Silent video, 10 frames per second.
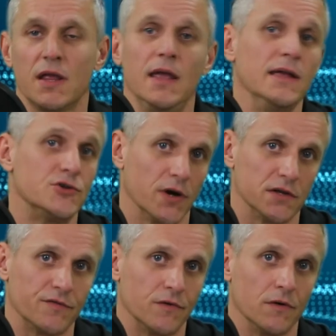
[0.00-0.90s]
heat
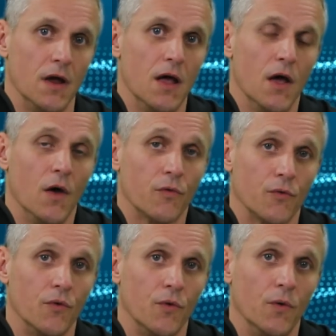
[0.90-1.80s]
transfer
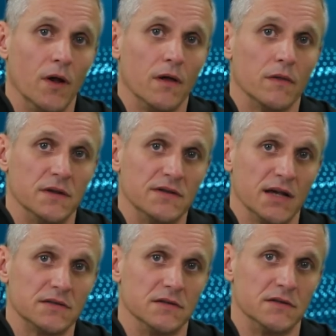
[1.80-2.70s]
through the
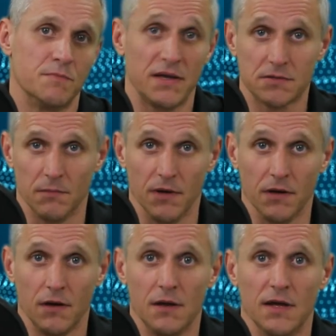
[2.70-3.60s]
tested specimen
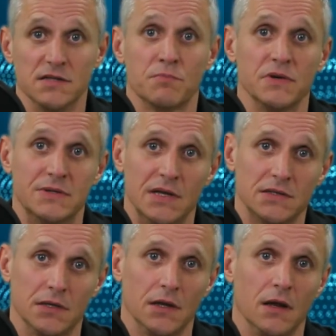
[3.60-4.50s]
is
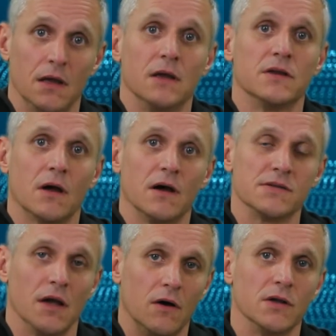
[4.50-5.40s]
predicted to cause
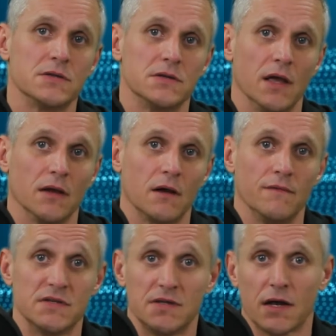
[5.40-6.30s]
the onset
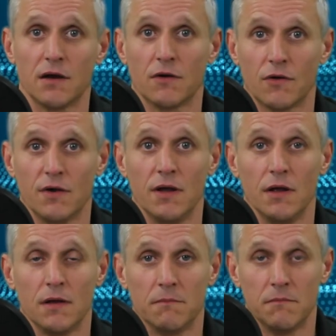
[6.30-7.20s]
of a second-degree
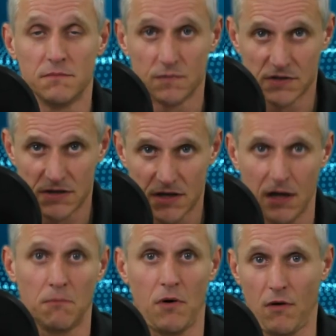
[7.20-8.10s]

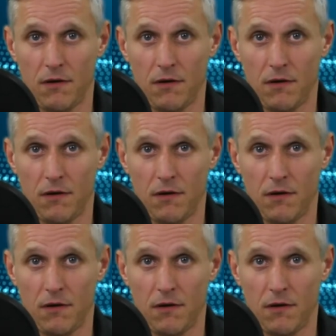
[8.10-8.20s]
skin burn